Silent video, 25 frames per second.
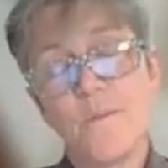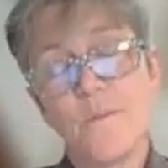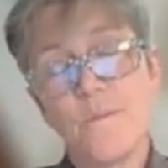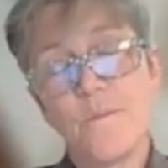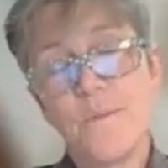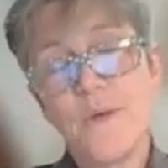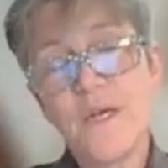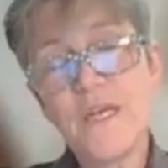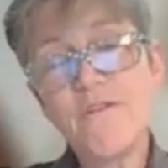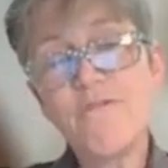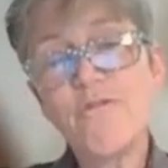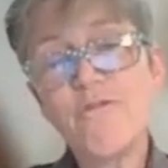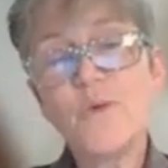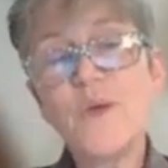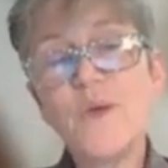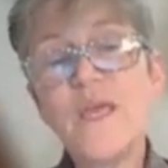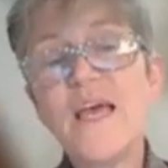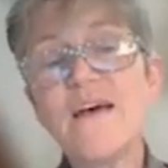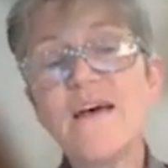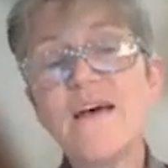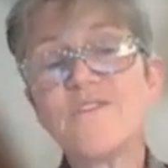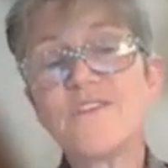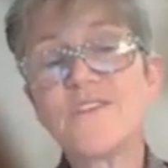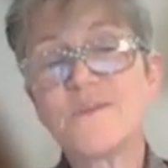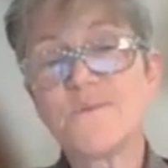But if we
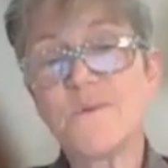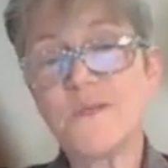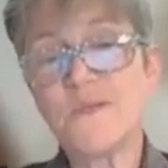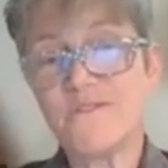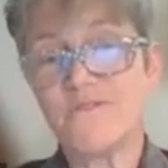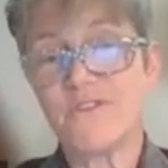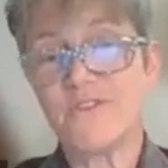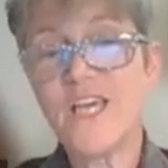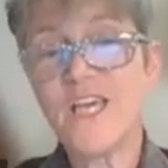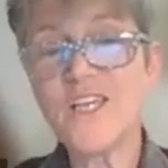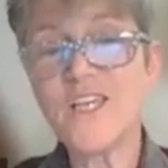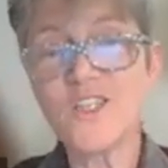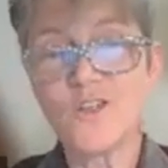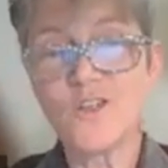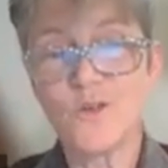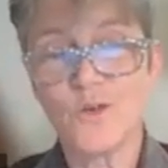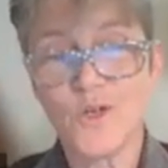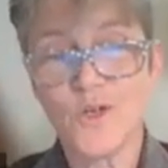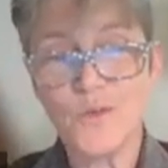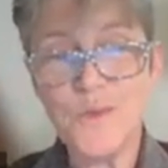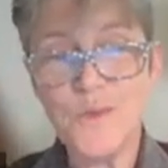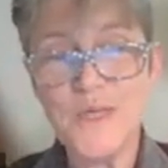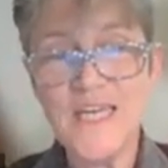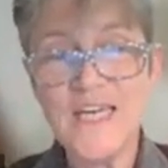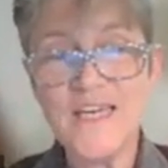have the specification
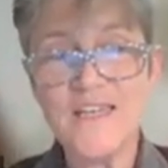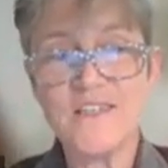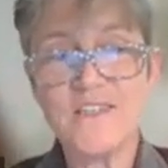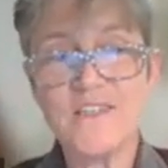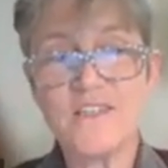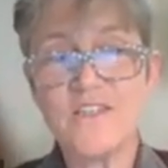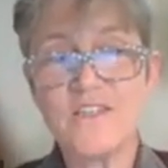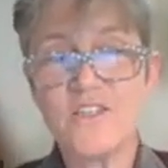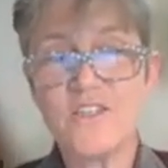order, we get